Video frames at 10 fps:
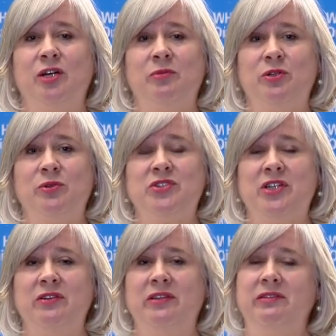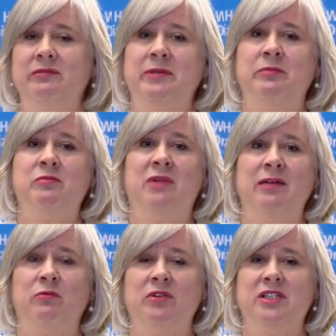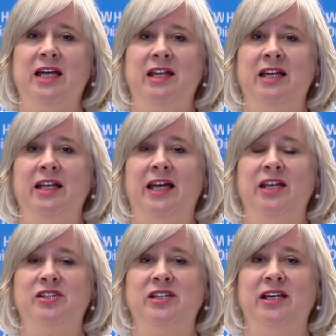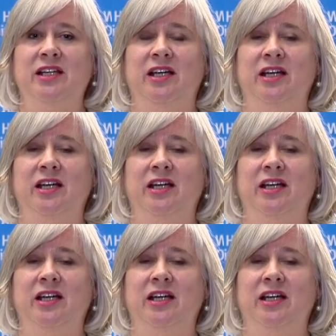but also people might want to get engaged in,